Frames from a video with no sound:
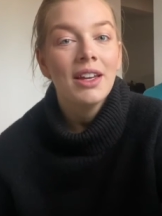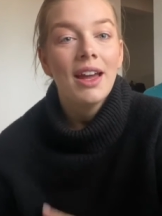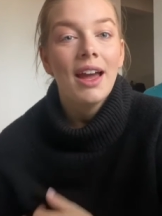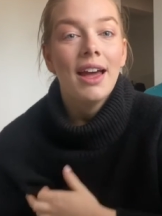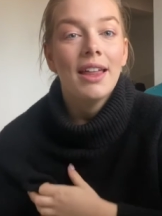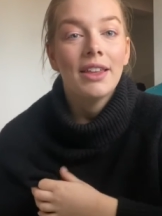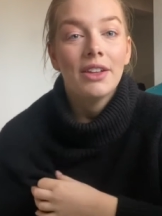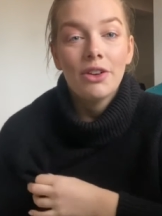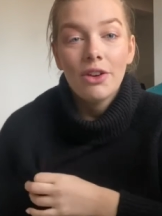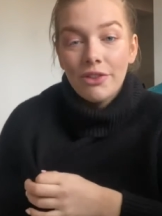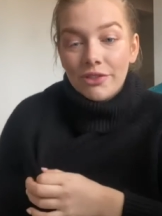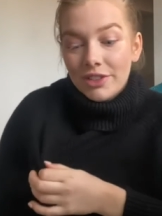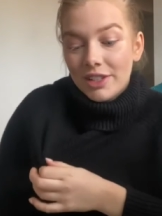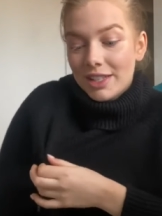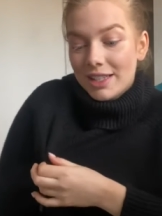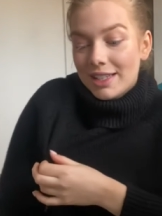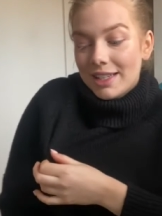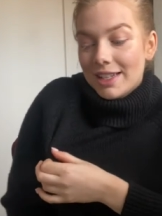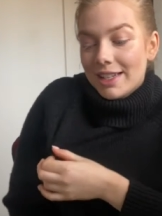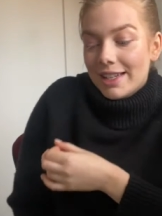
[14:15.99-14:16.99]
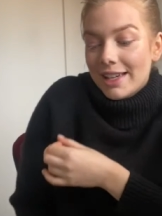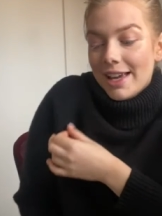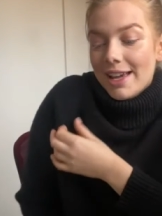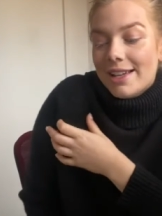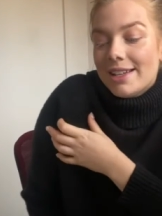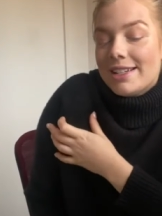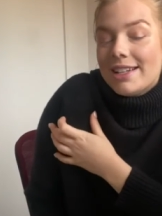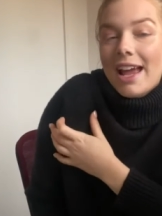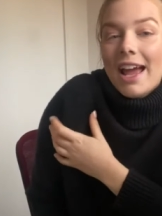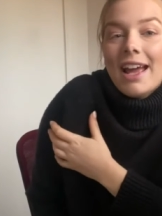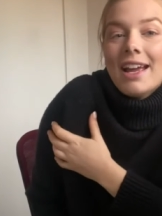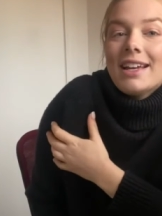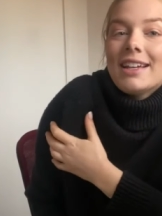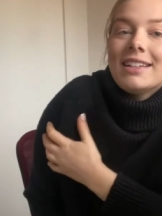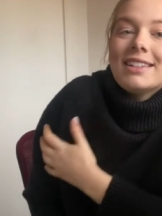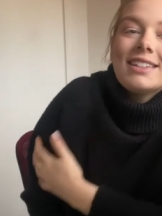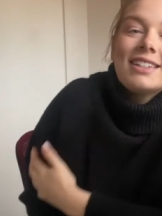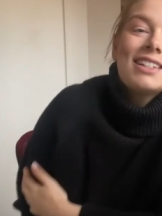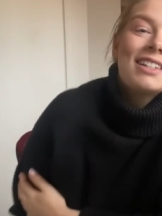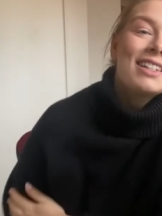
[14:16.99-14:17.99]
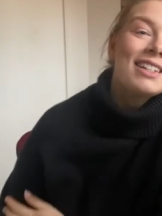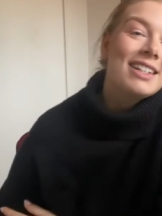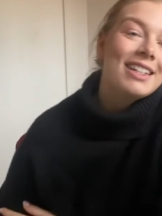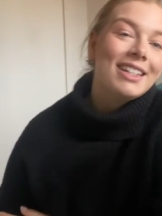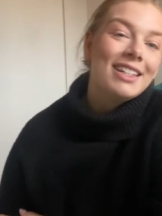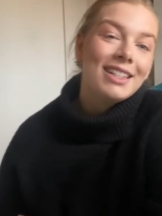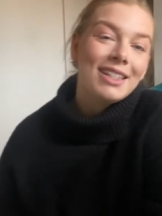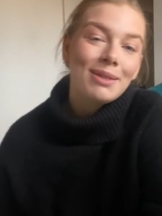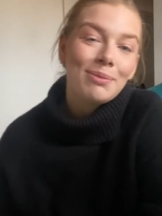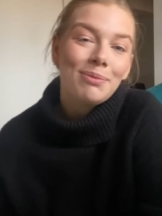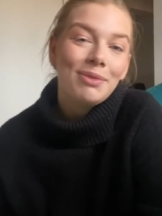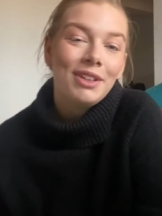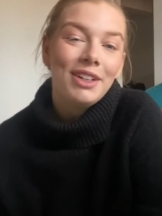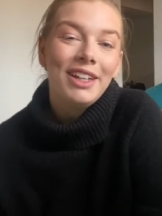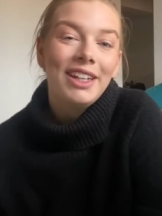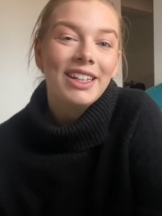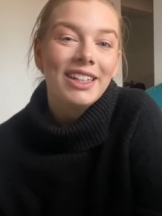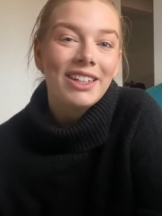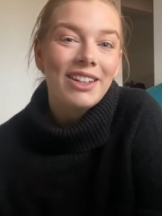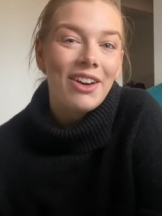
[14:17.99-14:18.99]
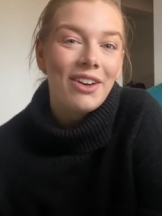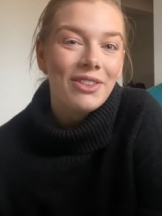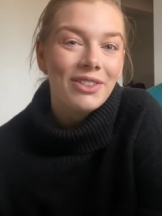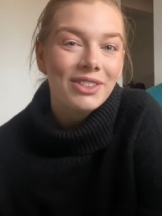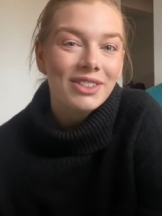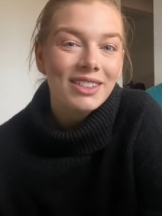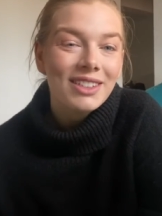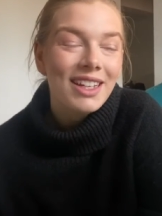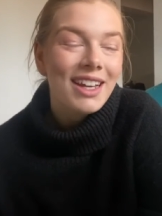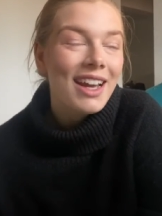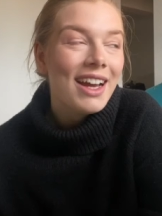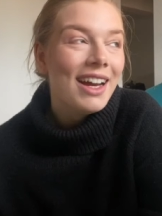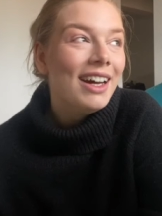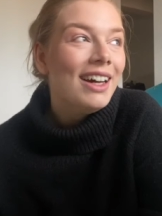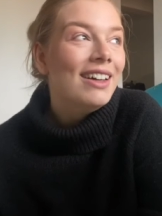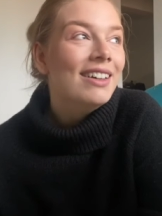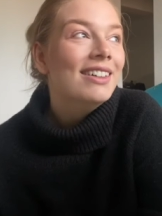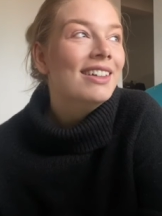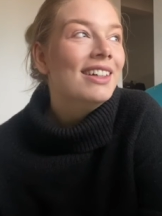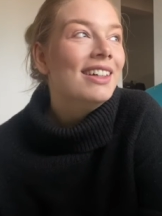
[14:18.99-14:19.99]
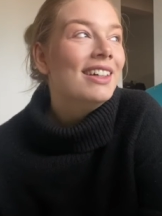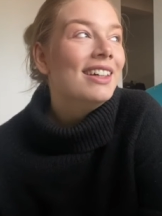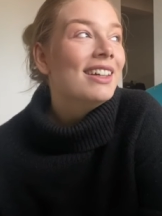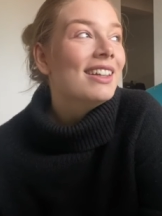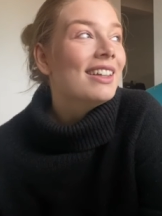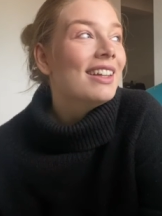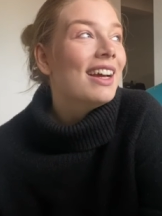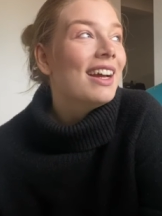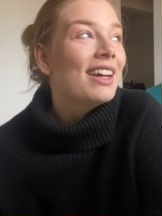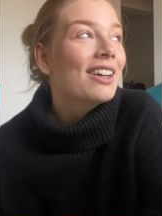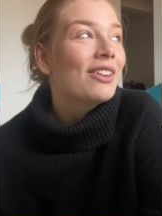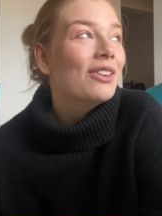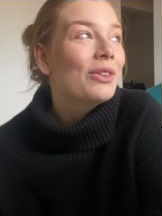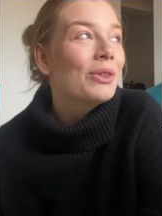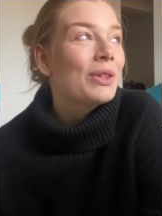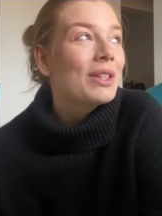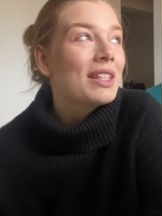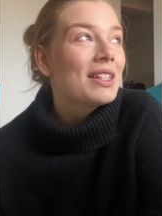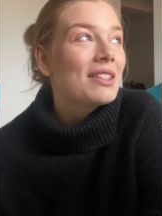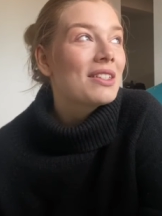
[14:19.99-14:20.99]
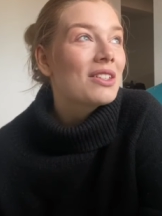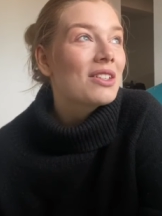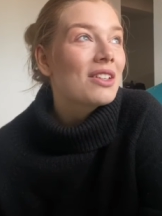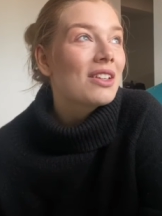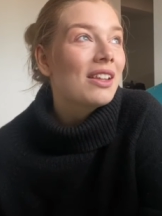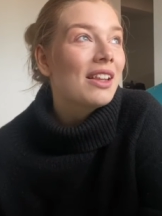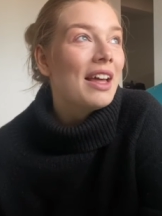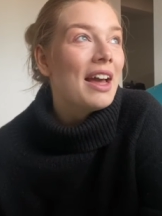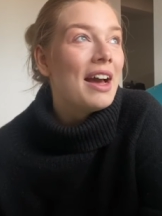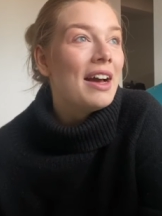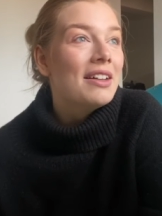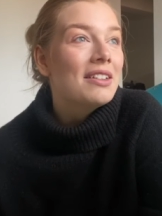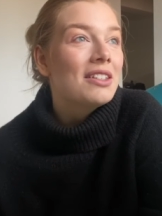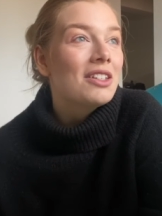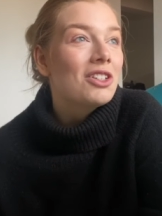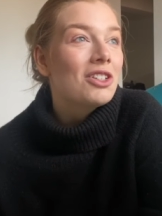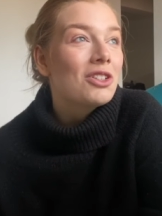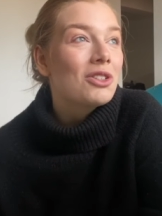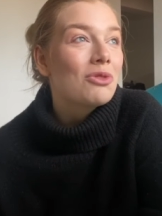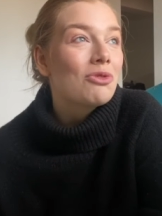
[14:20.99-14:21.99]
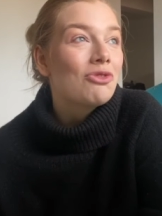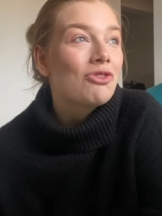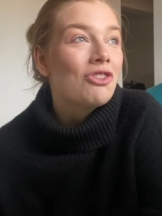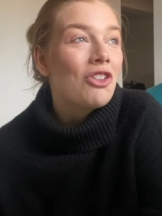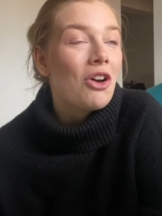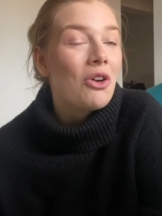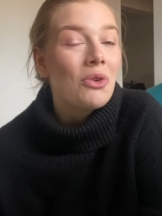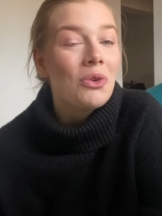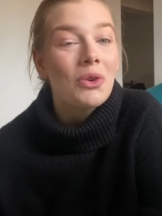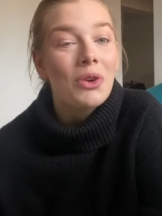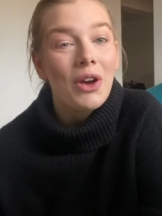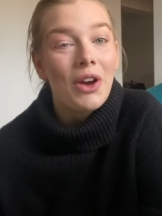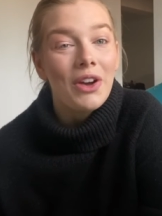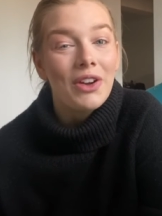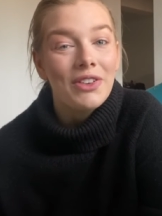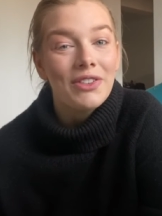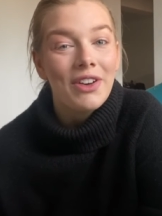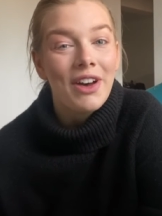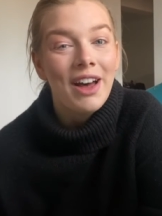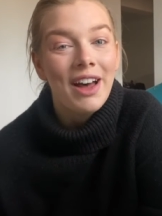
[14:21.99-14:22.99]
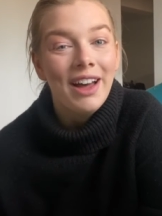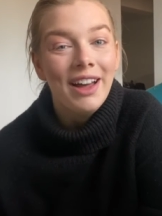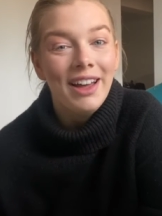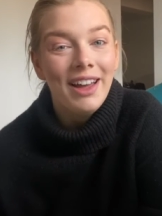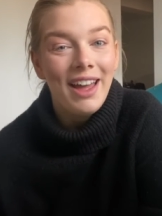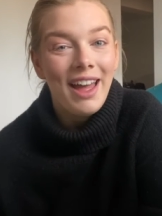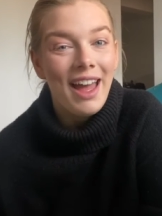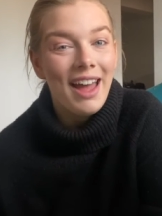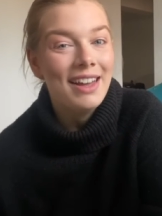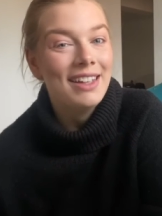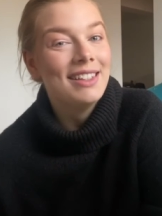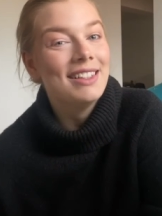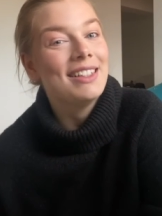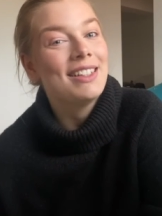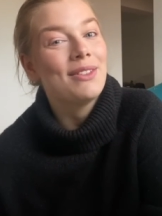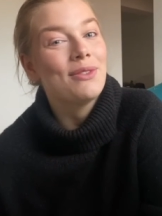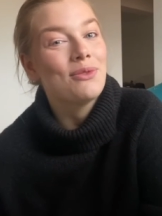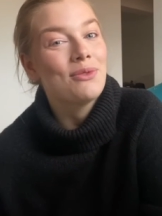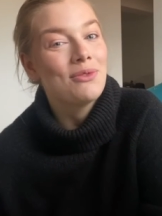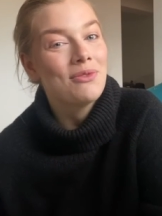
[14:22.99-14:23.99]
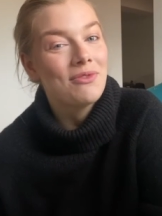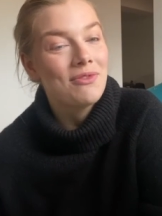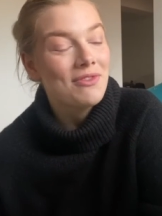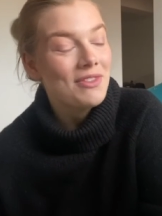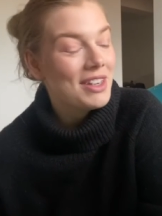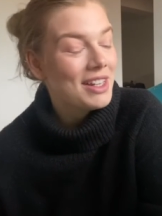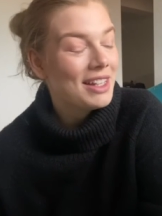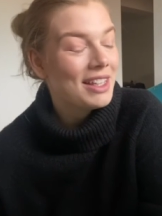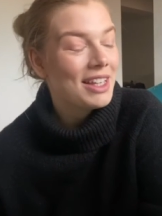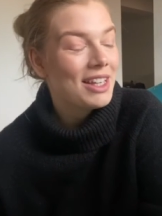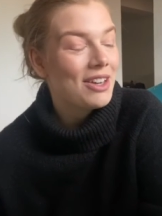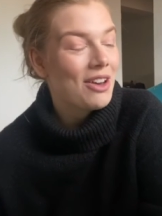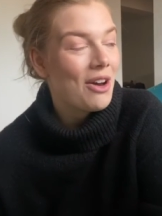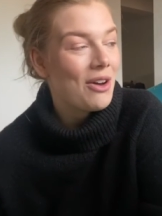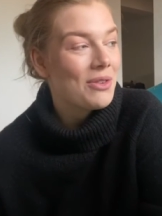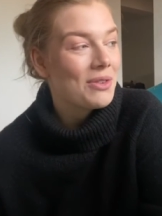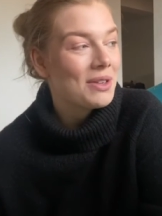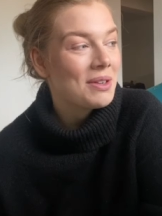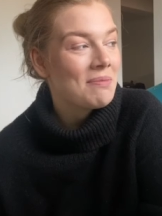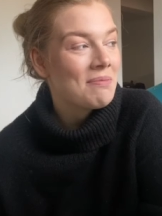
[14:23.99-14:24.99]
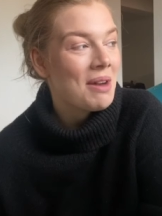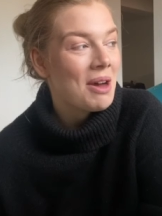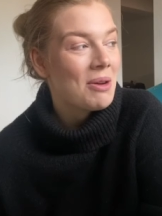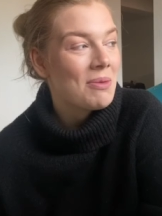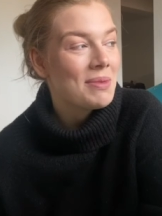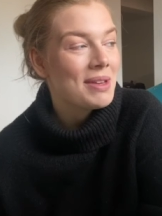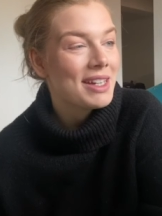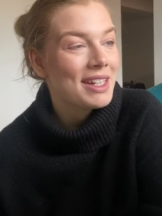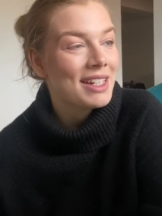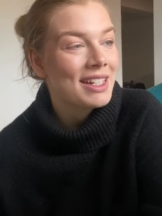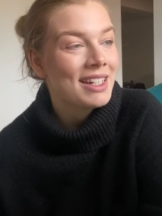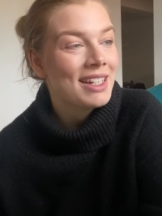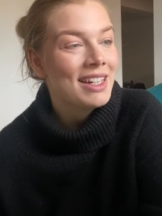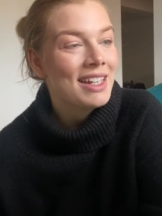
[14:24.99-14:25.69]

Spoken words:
and then obviously get changed. It's pretty cold now, like all these clouds just rolled over and it's really cold in Melbourne.